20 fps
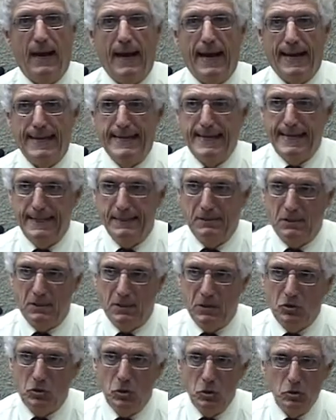an
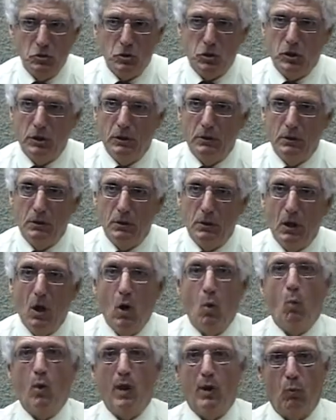institution
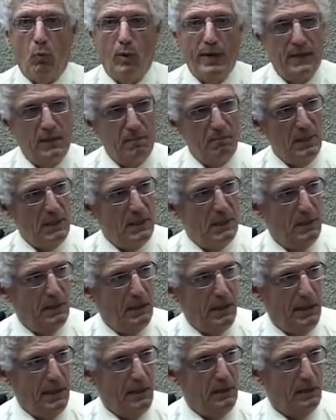where we can begin
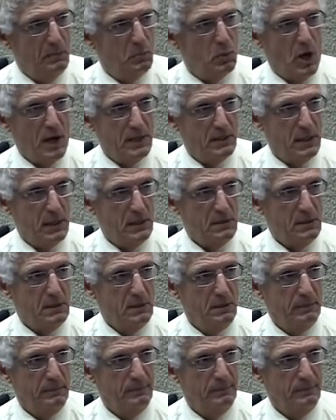the healing process.